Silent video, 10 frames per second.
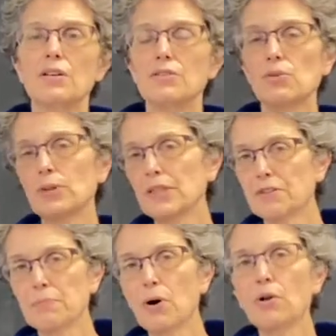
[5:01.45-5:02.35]
So we leave
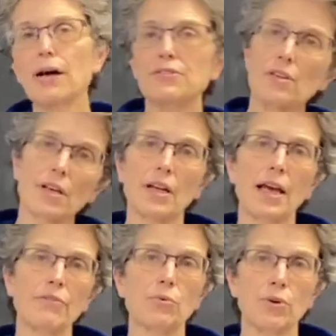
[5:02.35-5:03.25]
the bowl out so they can
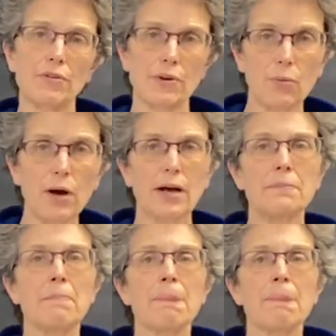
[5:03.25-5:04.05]
have it wherever they want.